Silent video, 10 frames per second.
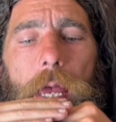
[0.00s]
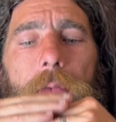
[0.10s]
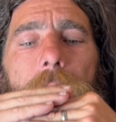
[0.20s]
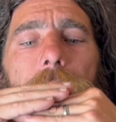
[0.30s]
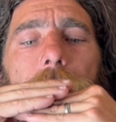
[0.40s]

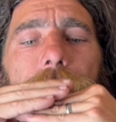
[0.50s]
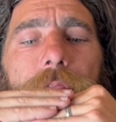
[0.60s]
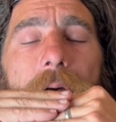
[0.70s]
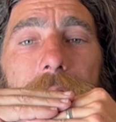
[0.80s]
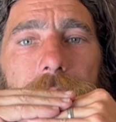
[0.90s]
and
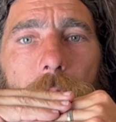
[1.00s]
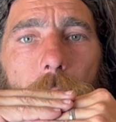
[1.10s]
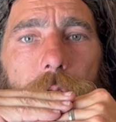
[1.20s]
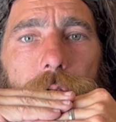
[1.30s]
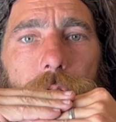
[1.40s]
that's
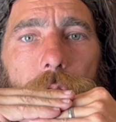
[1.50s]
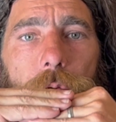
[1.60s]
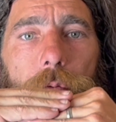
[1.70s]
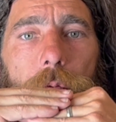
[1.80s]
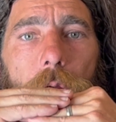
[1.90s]
going
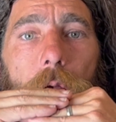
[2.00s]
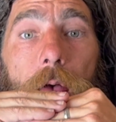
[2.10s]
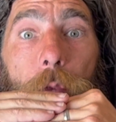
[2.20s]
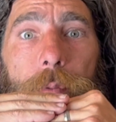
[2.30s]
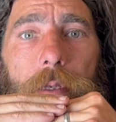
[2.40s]
to
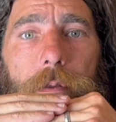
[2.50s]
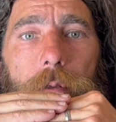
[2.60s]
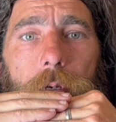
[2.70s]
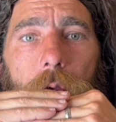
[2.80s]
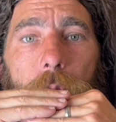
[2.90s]
help it
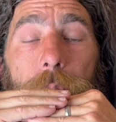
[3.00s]
uh,